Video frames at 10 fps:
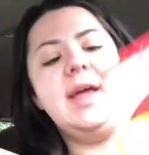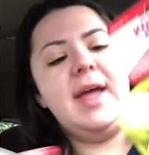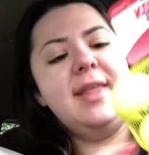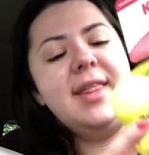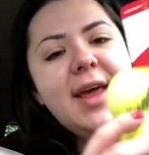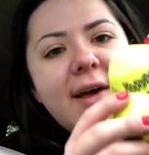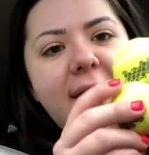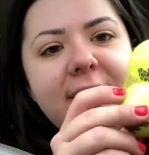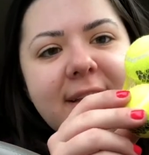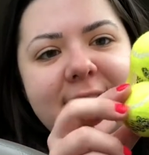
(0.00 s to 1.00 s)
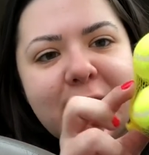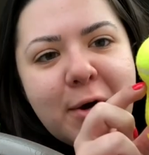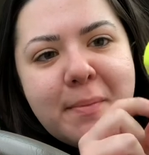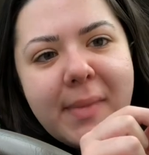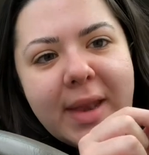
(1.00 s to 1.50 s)
And then I got these
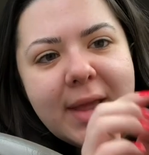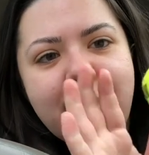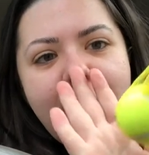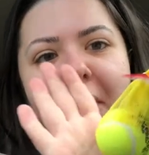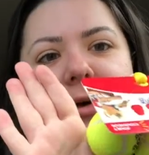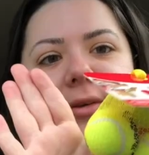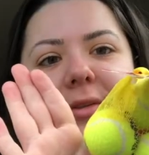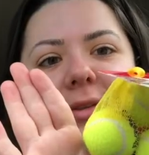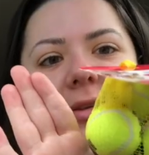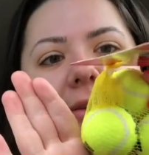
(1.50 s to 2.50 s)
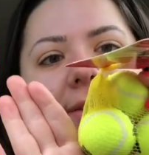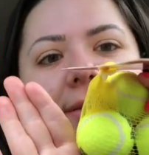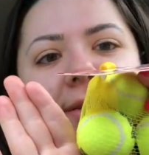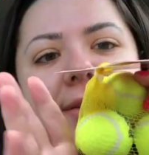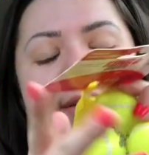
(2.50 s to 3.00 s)
little mini balls.
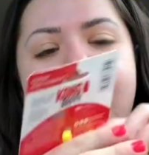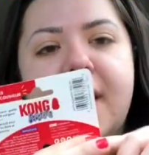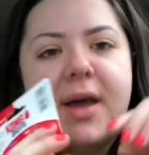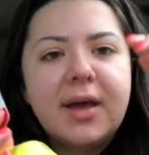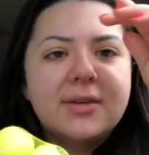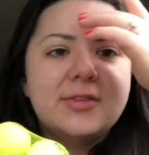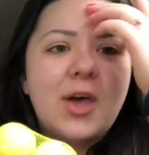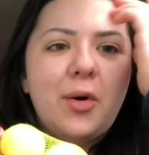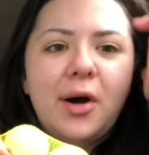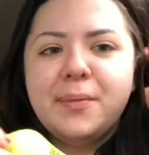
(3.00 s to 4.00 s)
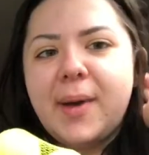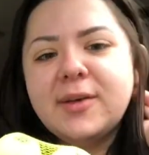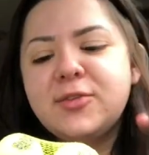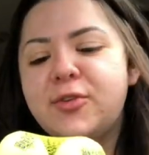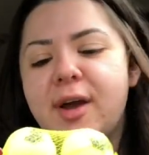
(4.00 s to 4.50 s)
So our
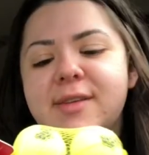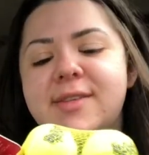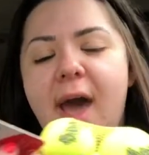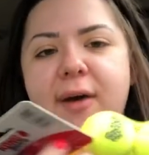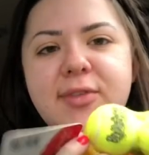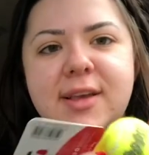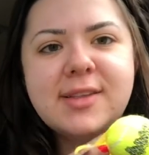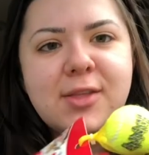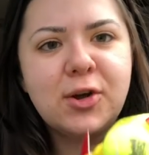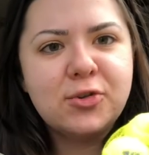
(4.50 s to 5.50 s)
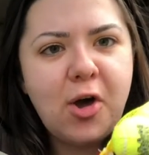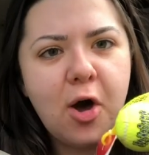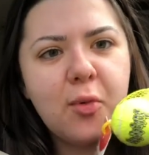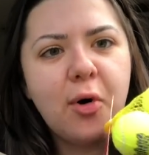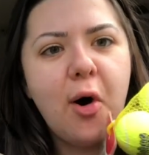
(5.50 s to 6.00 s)
best friends have these and their
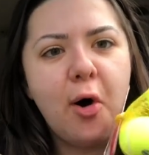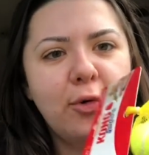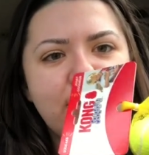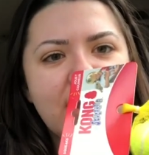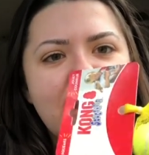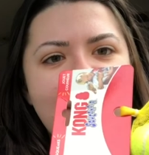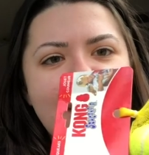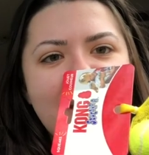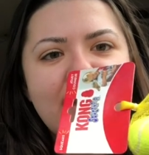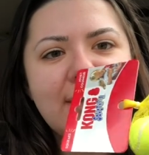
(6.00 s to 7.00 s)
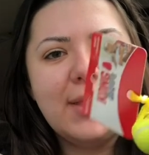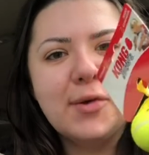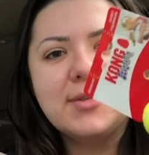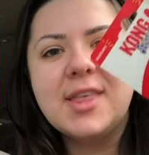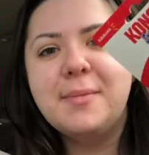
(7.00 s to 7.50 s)
dog will only
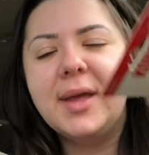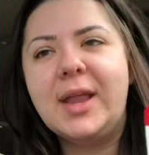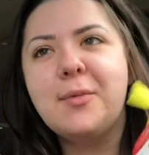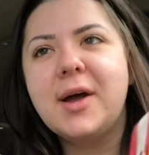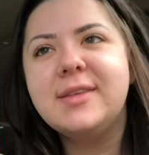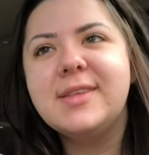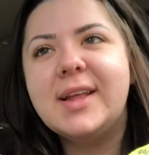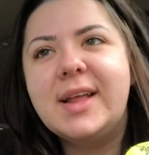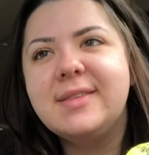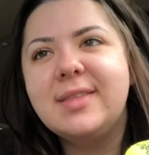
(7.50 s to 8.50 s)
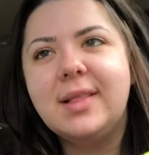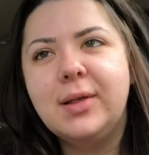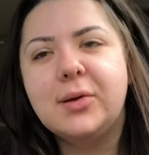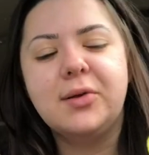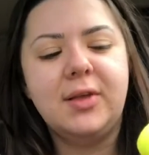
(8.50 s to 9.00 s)
use the mini ones and it's
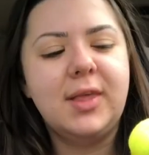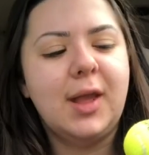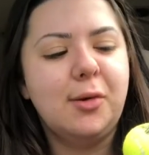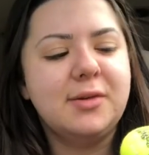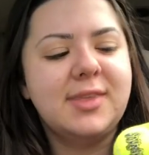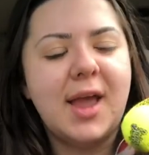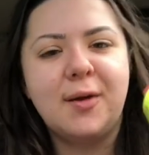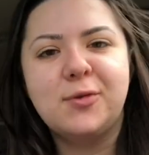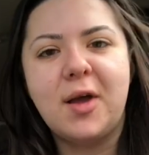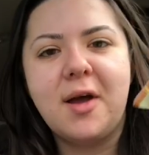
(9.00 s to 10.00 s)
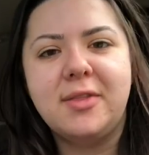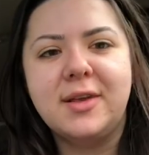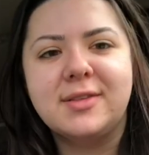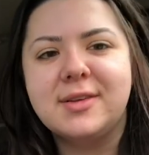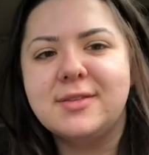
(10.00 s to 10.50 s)
literally the cutest thing. So I got
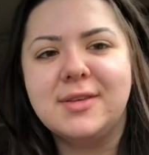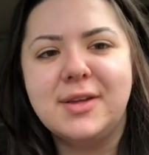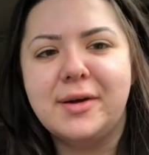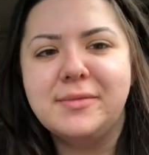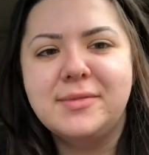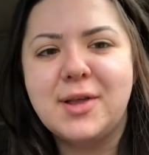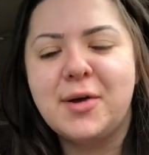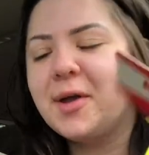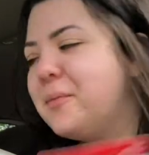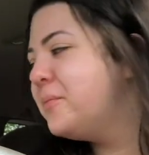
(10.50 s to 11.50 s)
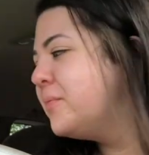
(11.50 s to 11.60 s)
these because, you know, so cute.